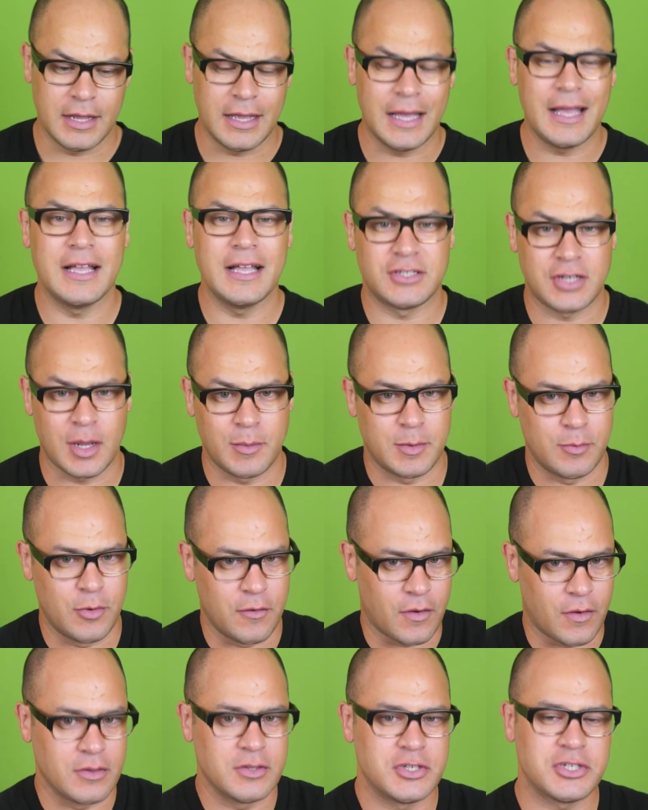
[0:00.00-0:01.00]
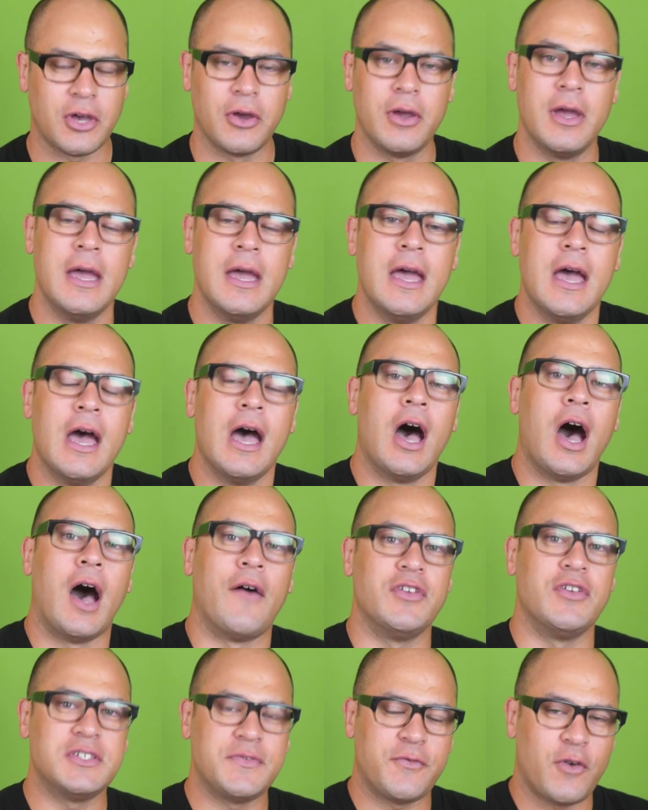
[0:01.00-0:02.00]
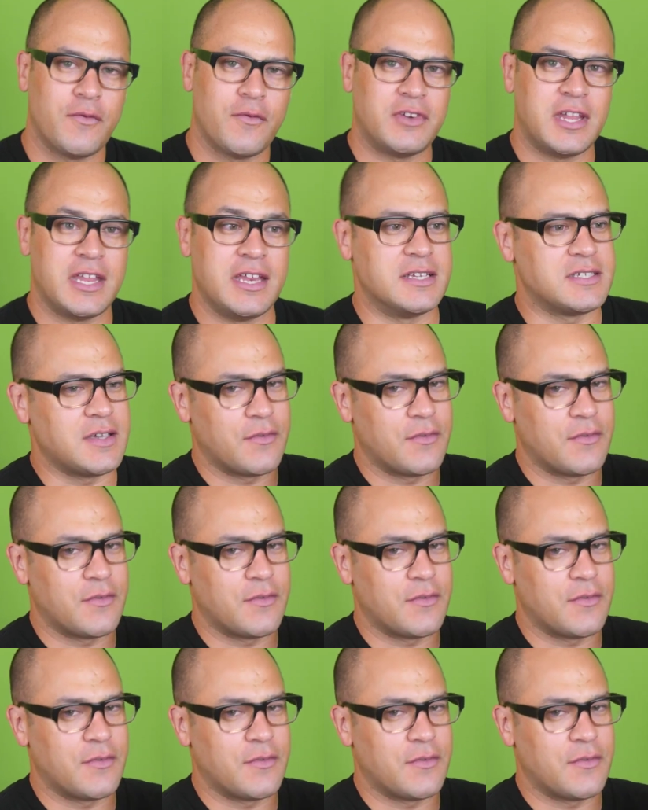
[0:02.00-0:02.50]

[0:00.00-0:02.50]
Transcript: it's time to move on. So I've used it for over 10 years.